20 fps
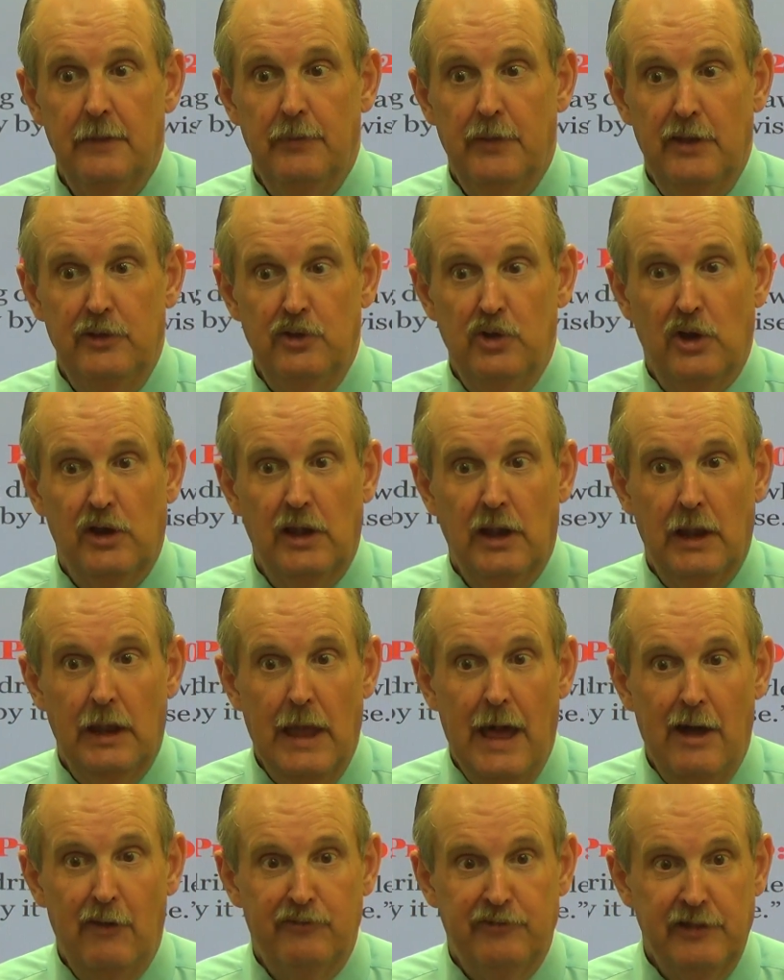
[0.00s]
that you're going to
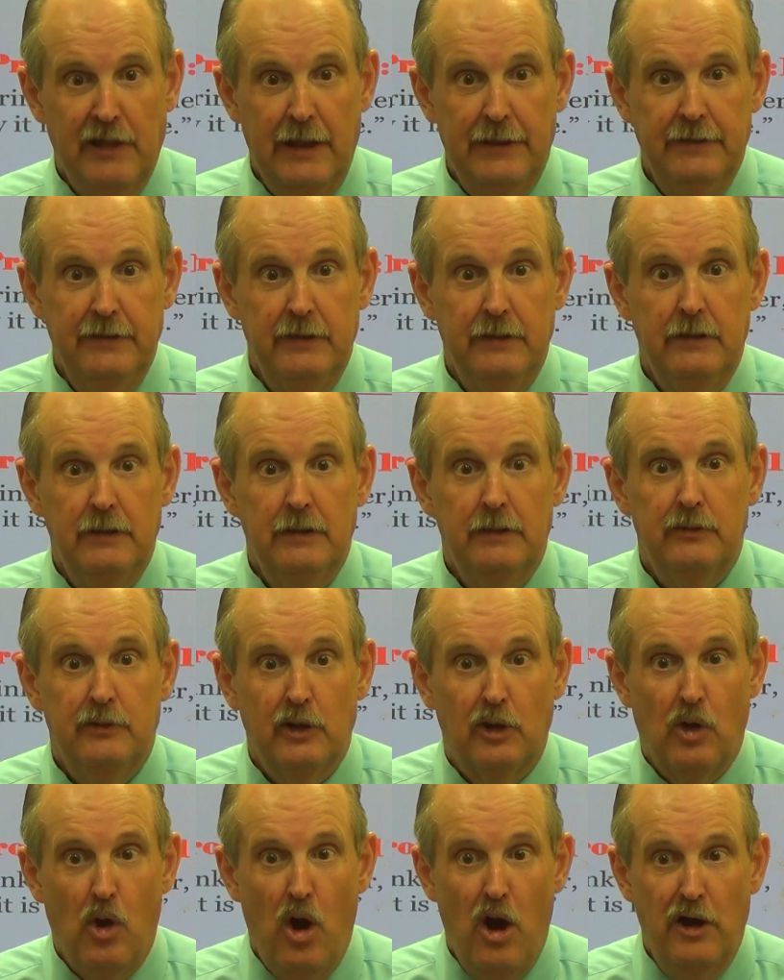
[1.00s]
allow Satan
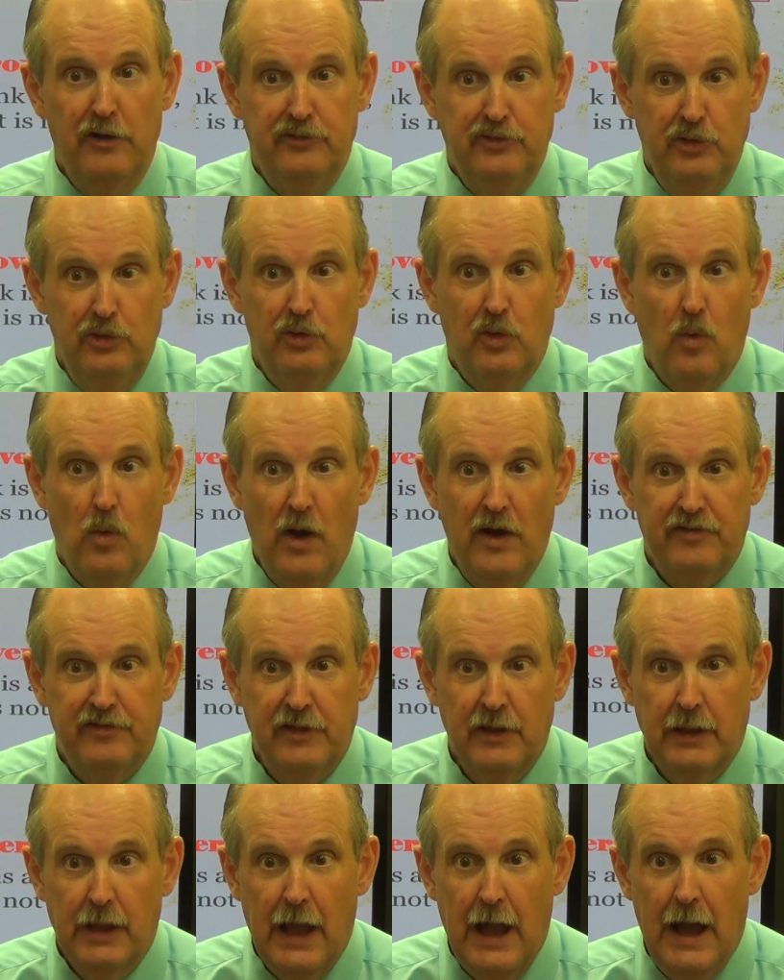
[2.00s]
to cause you to
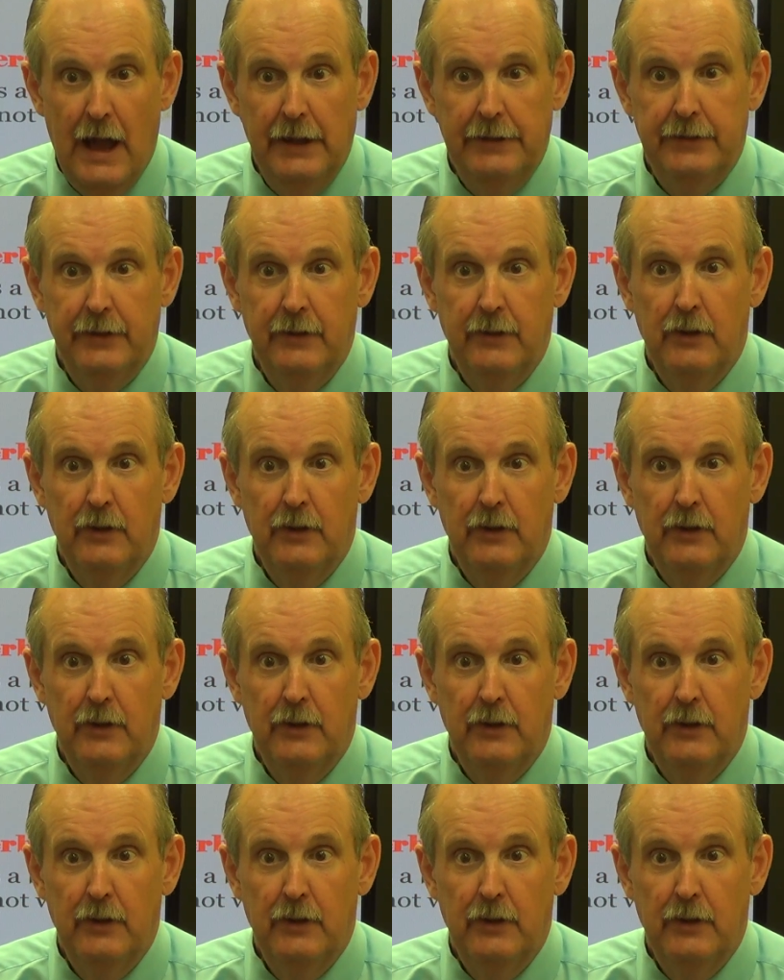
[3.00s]
question God?